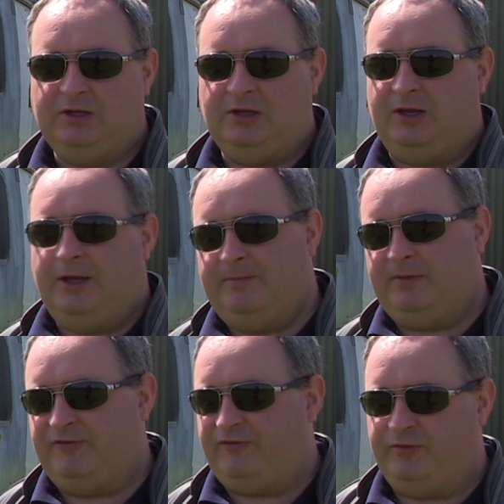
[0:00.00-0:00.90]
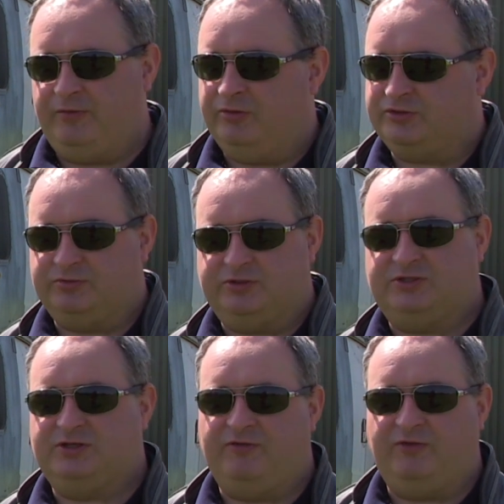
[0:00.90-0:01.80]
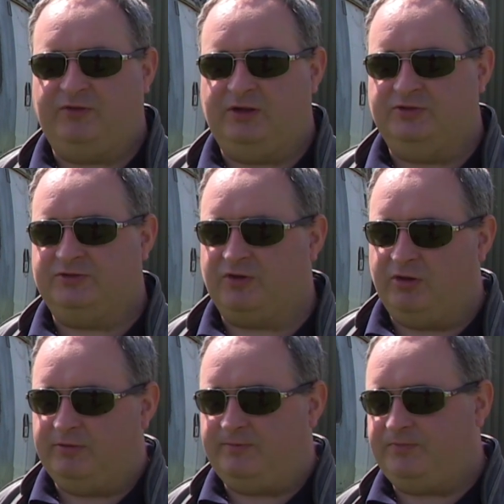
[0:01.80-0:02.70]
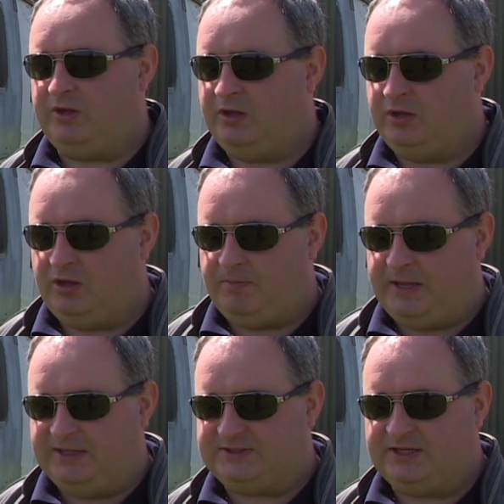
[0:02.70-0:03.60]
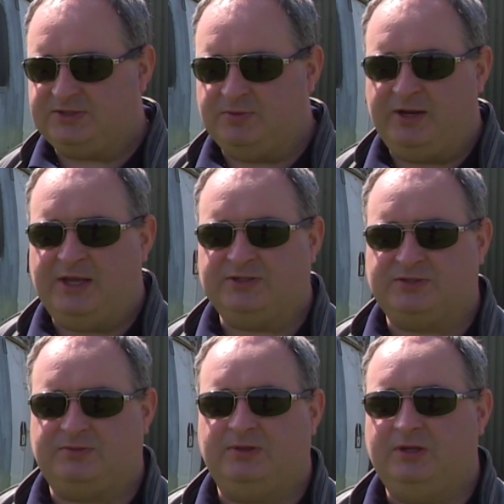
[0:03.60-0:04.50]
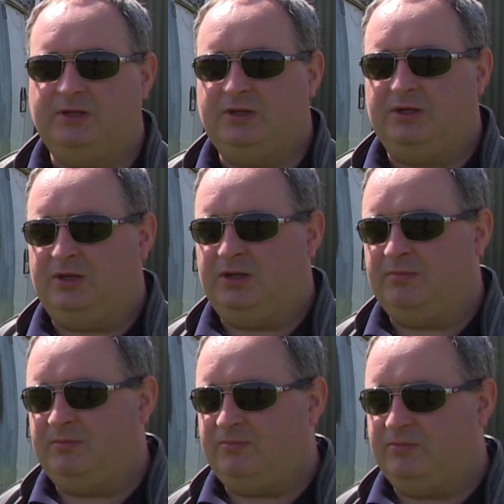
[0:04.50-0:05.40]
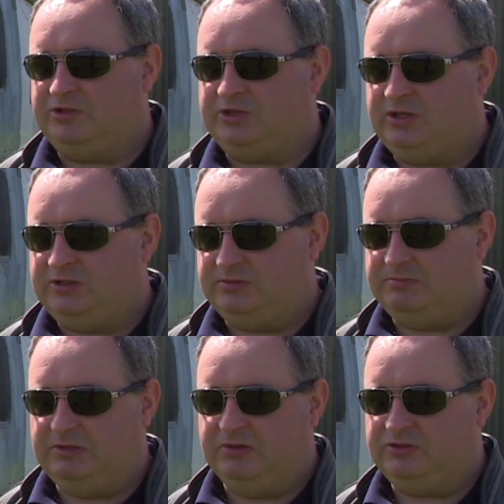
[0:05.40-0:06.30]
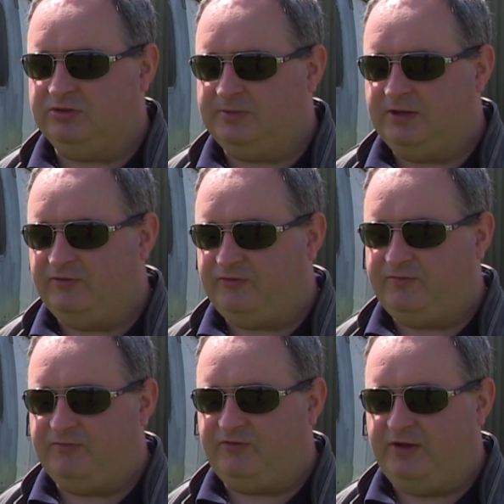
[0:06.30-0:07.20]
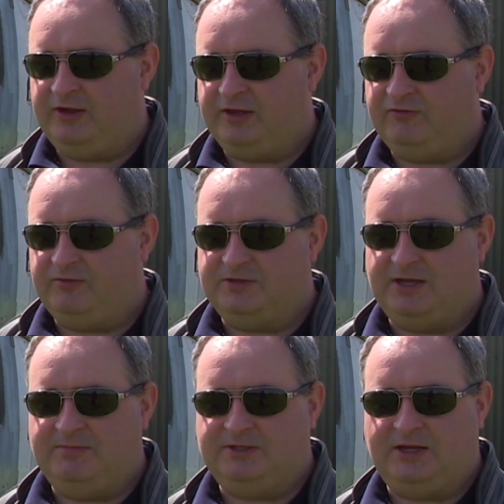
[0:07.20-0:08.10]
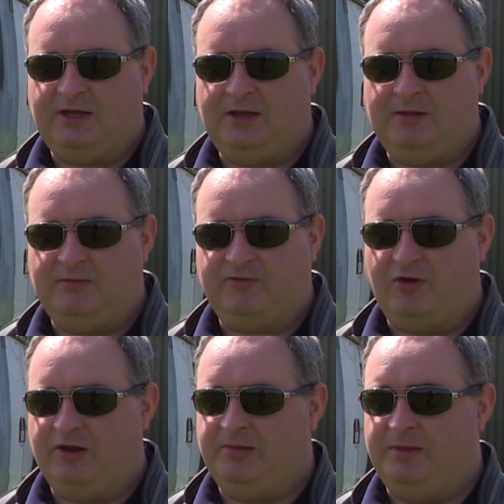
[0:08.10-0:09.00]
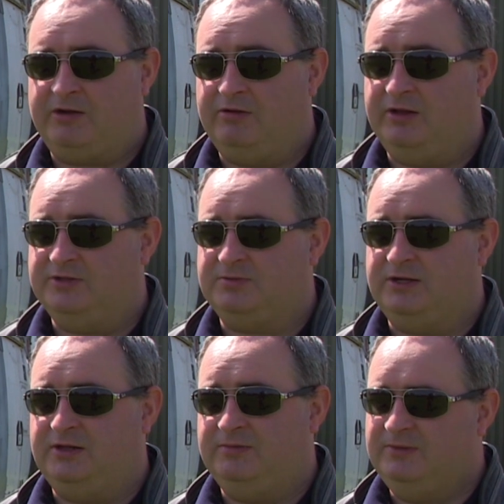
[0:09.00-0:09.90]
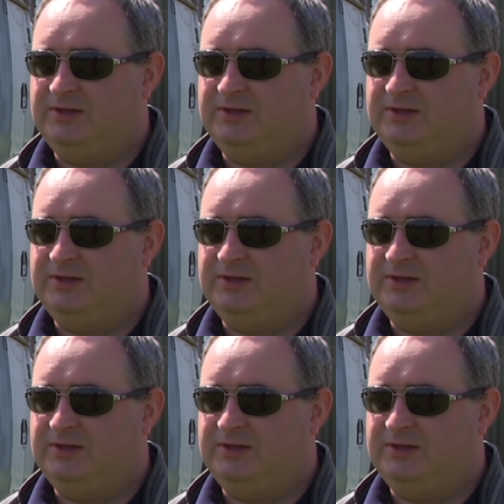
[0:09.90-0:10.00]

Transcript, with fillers: um, and I've flown all sorts of stuff over the years. I've got uh, a Pitts S1S, oh, nice. um, which I you know do a bit of flying in from time to time. I've got a little micro light as well